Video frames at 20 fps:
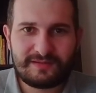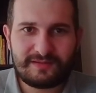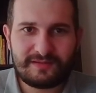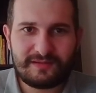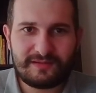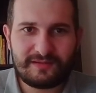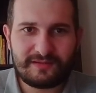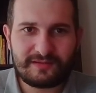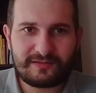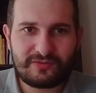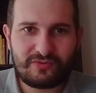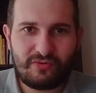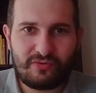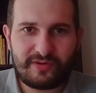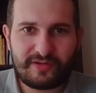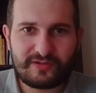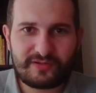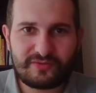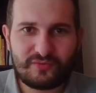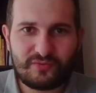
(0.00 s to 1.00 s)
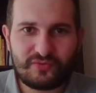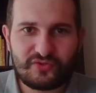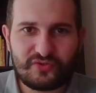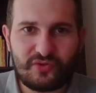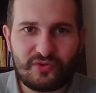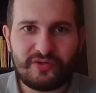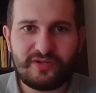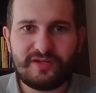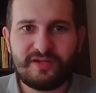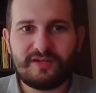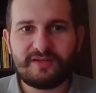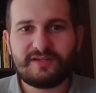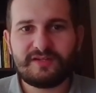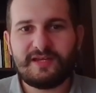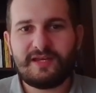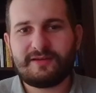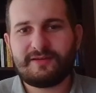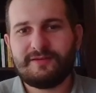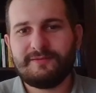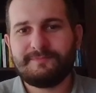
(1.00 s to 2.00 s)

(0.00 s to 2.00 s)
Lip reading: are going to join the attack.